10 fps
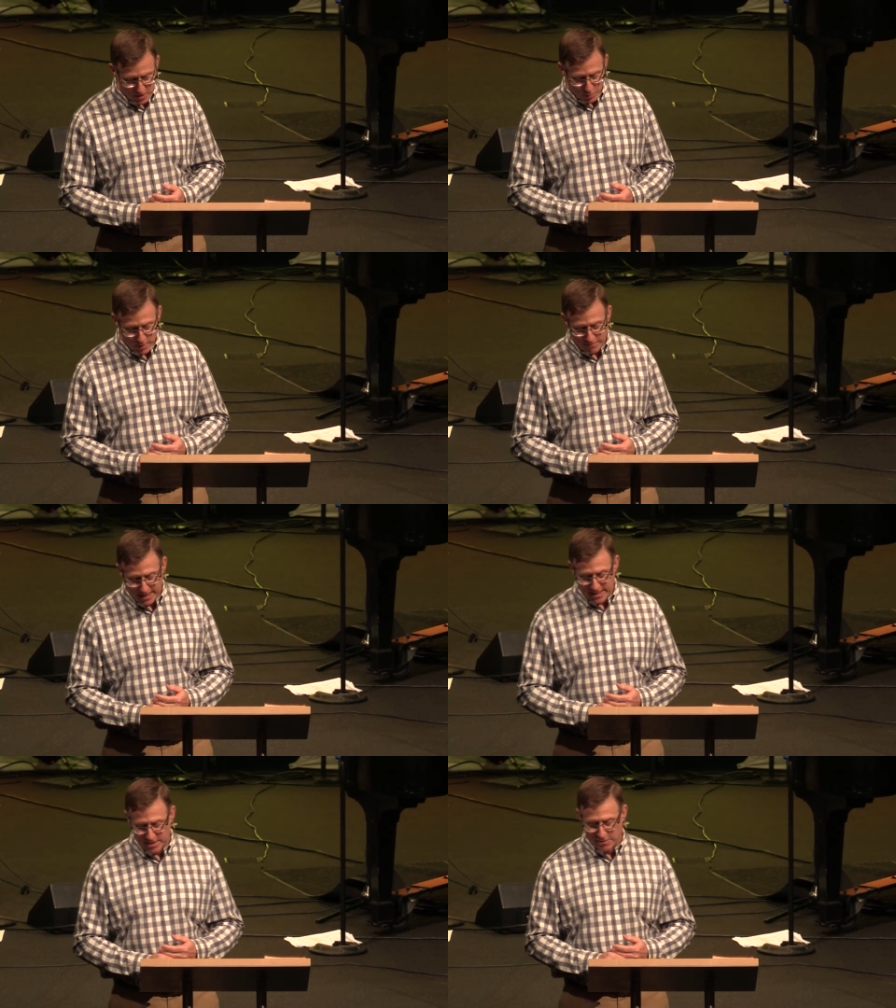We
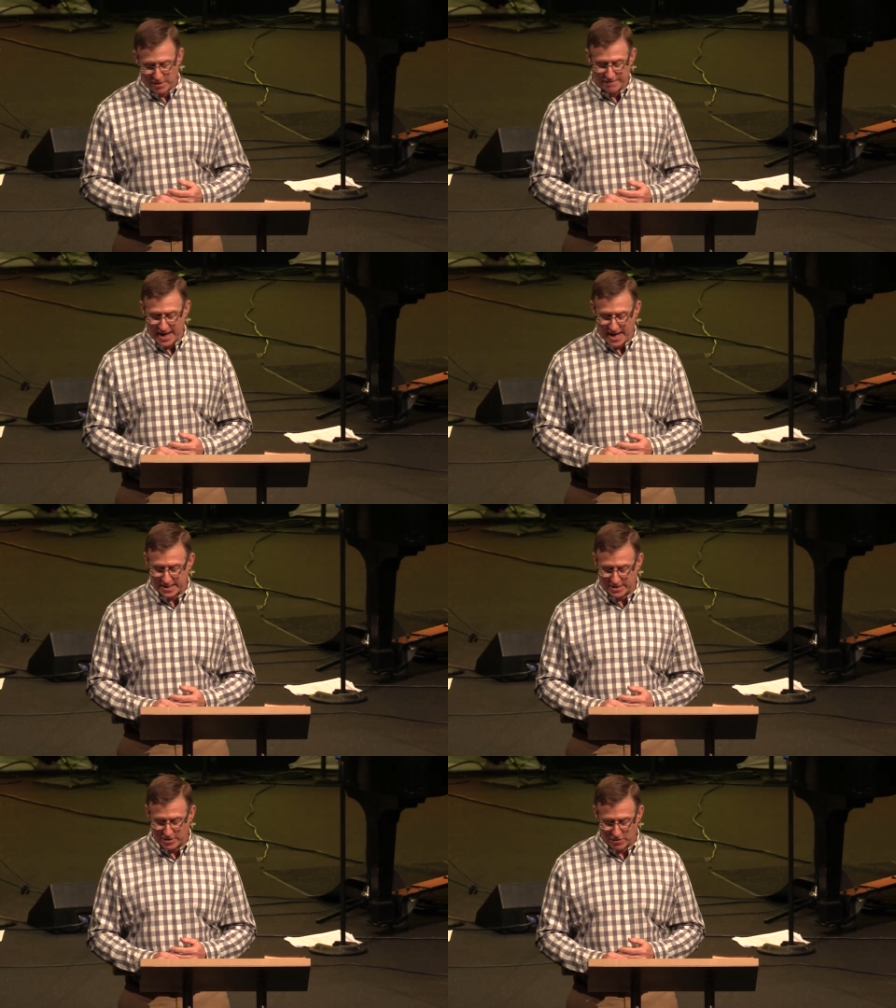read in the book of
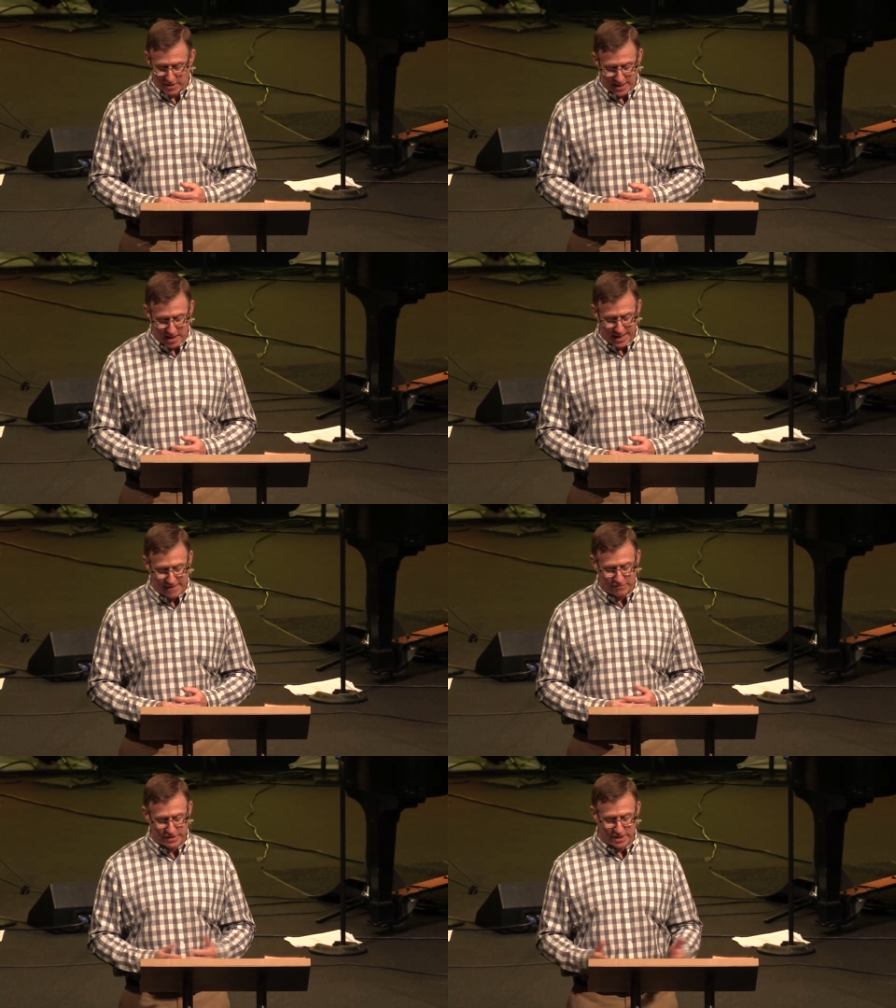Acts that early on
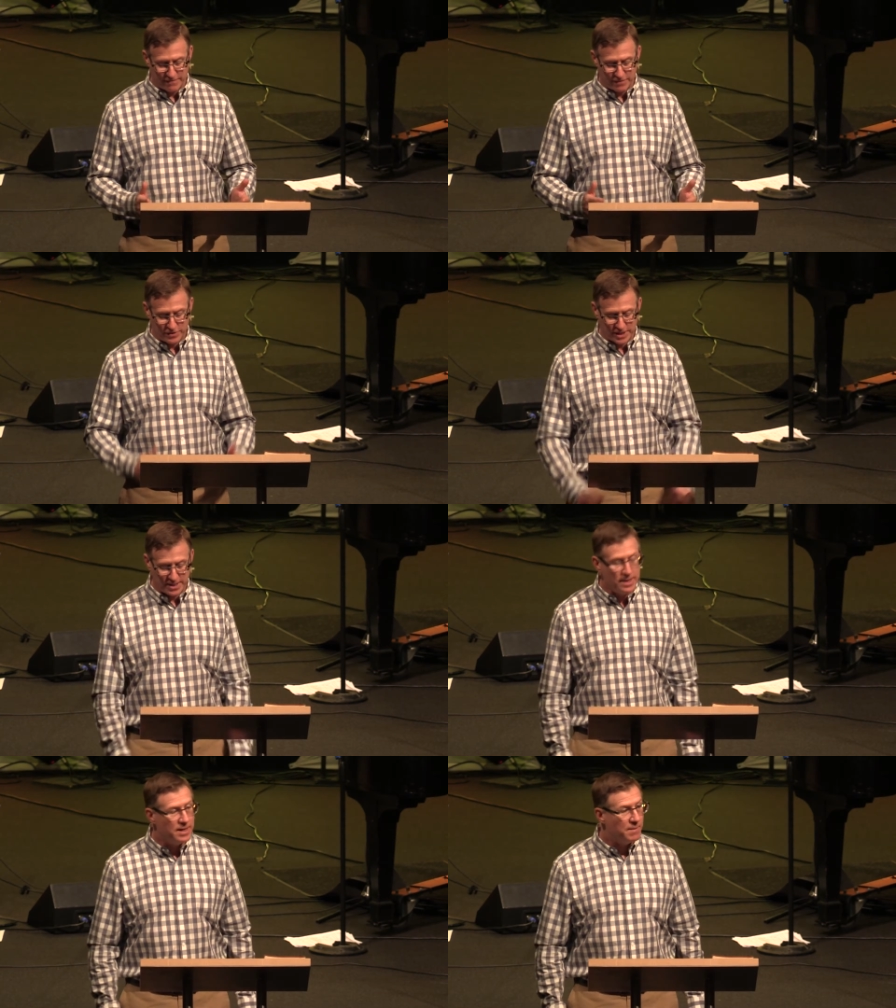after his conversion,
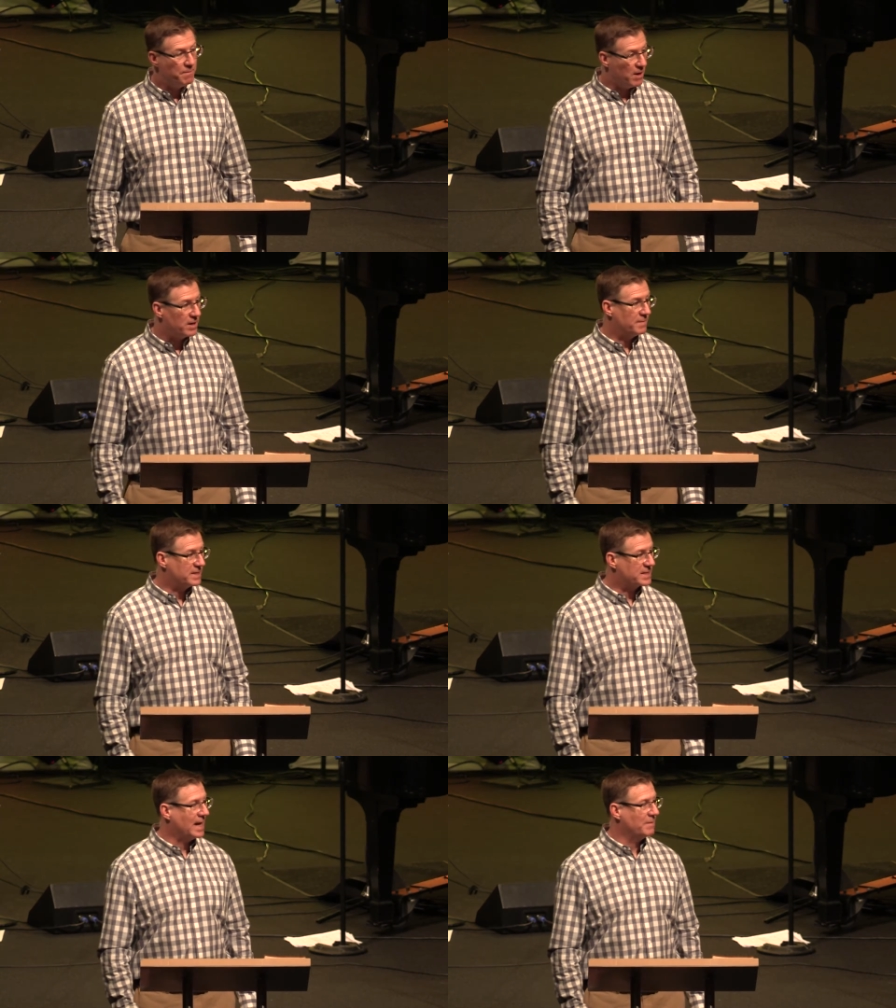
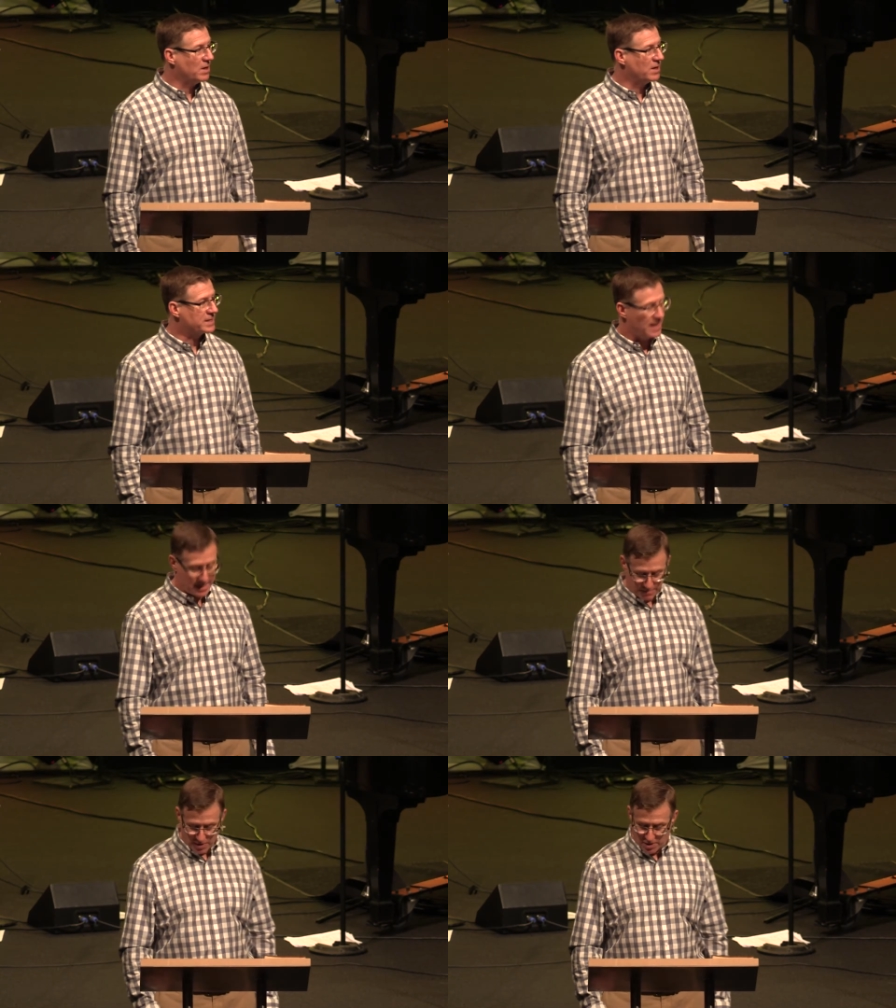Barnabas came
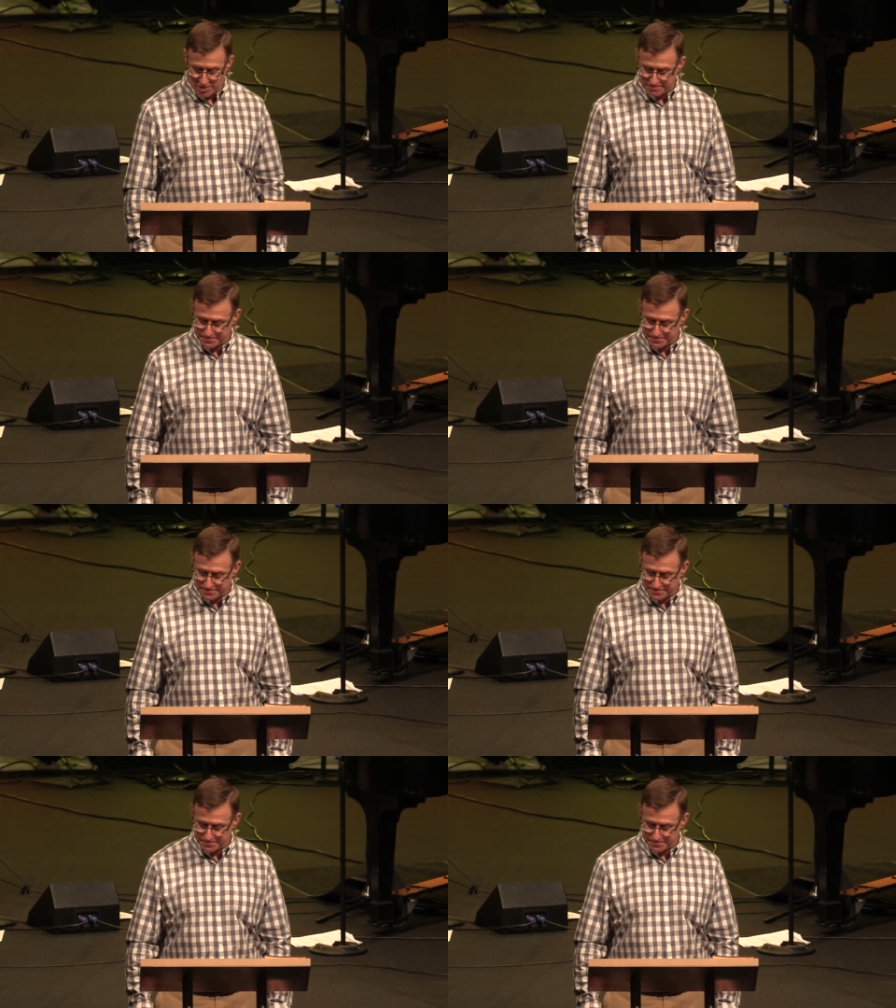alongside Paul